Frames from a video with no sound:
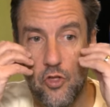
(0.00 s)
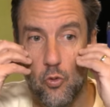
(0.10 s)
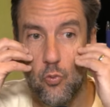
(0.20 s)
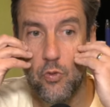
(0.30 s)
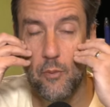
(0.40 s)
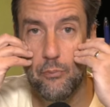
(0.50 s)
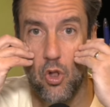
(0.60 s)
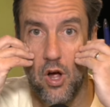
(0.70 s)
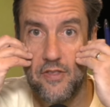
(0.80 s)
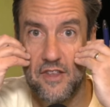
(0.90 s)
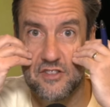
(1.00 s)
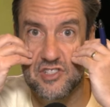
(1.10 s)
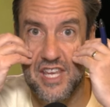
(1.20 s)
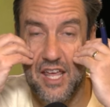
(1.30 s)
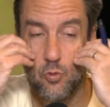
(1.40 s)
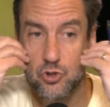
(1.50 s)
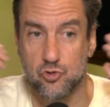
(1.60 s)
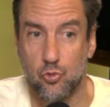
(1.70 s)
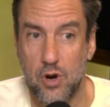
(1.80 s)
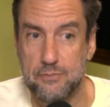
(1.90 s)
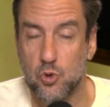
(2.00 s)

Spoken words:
the blood, the skin was ripped